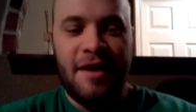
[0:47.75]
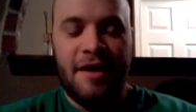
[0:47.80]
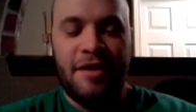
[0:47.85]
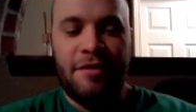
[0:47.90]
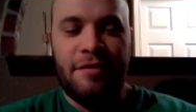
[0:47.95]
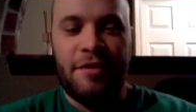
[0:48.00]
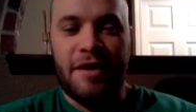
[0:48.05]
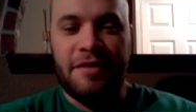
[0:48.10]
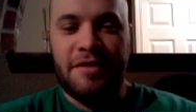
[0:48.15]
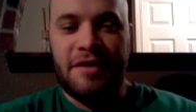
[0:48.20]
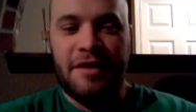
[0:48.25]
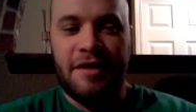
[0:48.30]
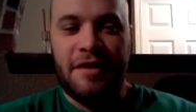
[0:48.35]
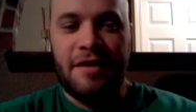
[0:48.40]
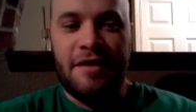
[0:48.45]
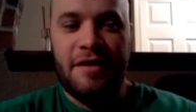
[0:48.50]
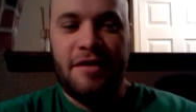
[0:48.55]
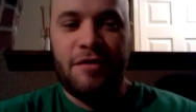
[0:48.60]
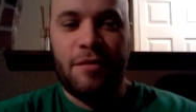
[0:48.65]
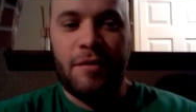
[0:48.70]
throughout the
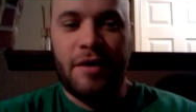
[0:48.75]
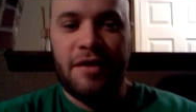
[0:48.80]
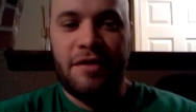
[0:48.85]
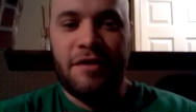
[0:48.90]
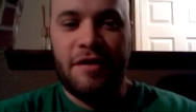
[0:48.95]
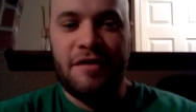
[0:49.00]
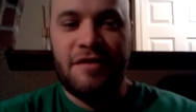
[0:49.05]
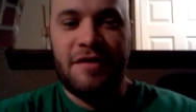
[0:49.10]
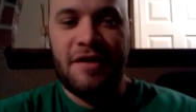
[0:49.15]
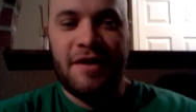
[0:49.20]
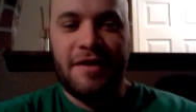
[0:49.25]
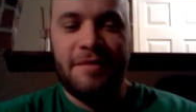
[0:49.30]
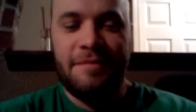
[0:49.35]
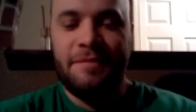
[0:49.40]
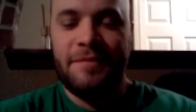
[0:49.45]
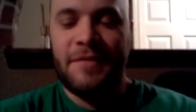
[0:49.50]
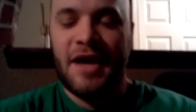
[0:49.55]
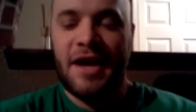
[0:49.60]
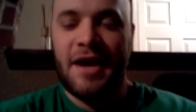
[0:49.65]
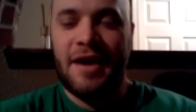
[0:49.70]
year 2013
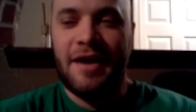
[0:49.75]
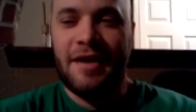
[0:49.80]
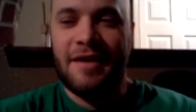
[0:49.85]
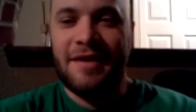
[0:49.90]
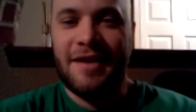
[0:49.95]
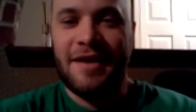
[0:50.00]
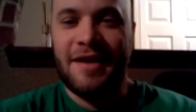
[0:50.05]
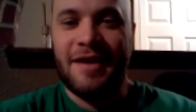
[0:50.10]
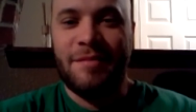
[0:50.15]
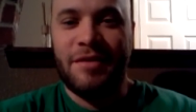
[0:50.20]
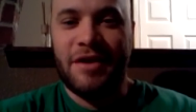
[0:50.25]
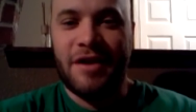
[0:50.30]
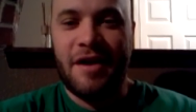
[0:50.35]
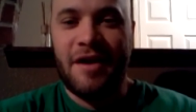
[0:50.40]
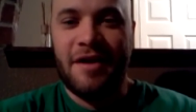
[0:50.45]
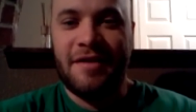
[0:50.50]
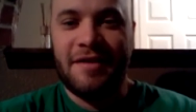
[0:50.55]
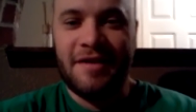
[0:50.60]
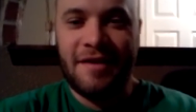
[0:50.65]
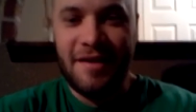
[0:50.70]
and uh,
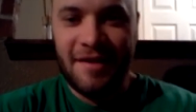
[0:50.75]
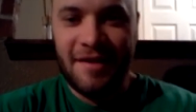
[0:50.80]
beyond.